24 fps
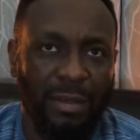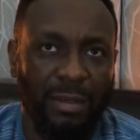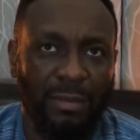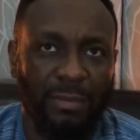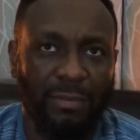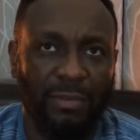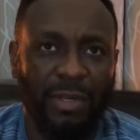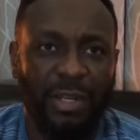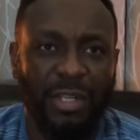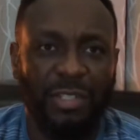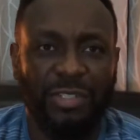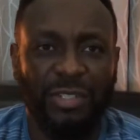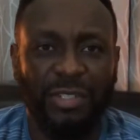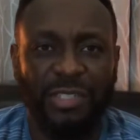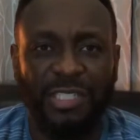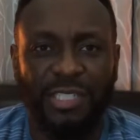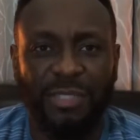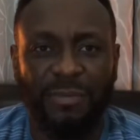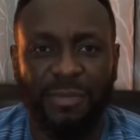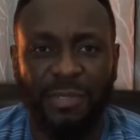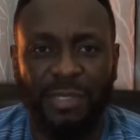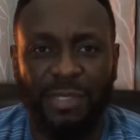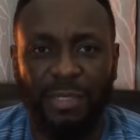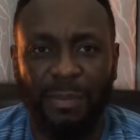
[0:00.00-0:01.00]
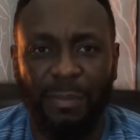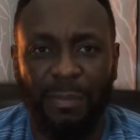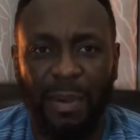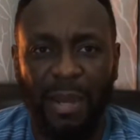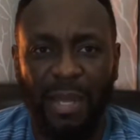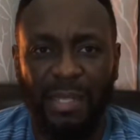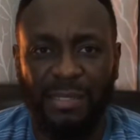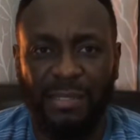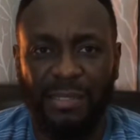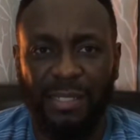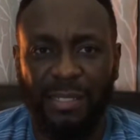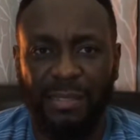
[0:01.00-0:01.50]
relationships in the
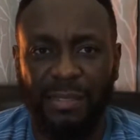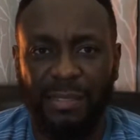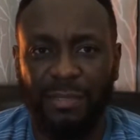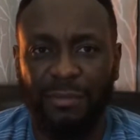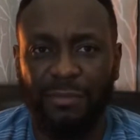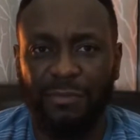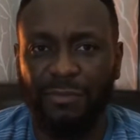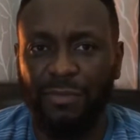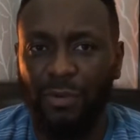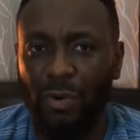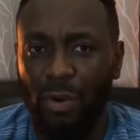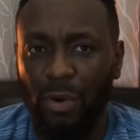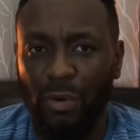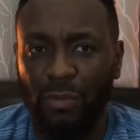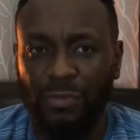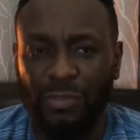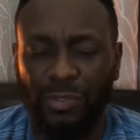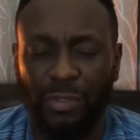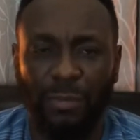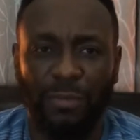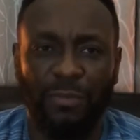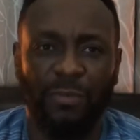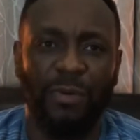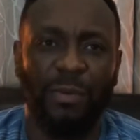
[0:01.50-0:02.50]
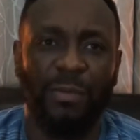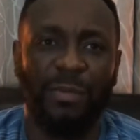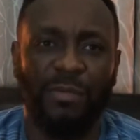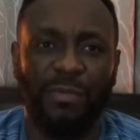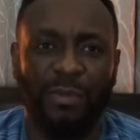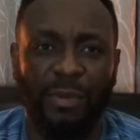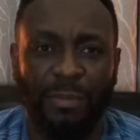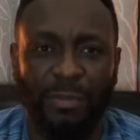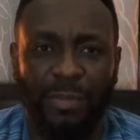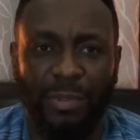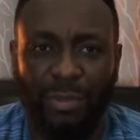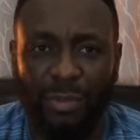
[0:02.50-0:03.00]
past that involved some form of
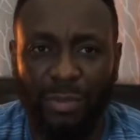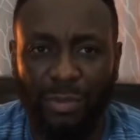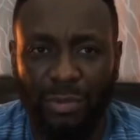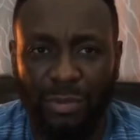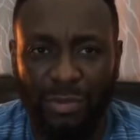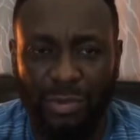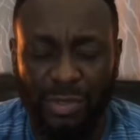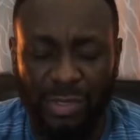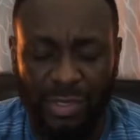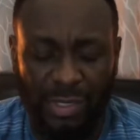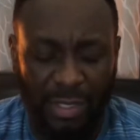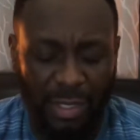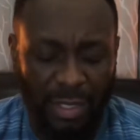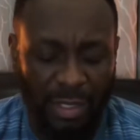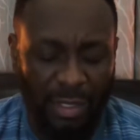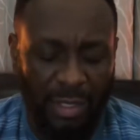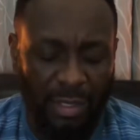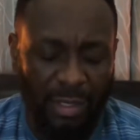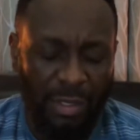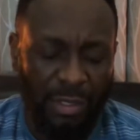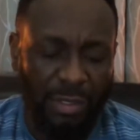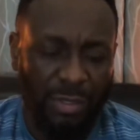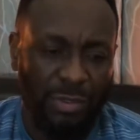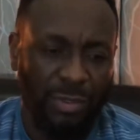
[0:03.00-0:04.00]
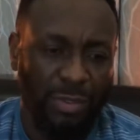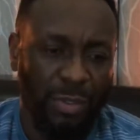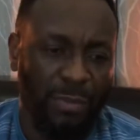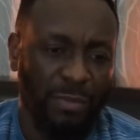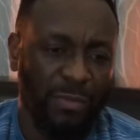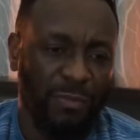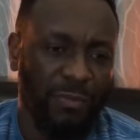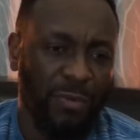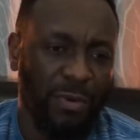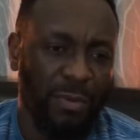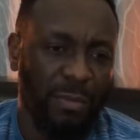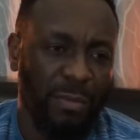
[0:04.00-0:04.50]
abuse, some
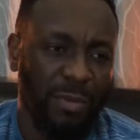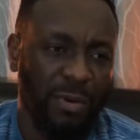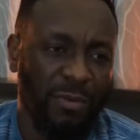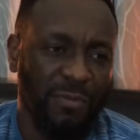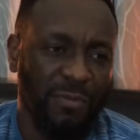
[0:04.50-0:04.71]
form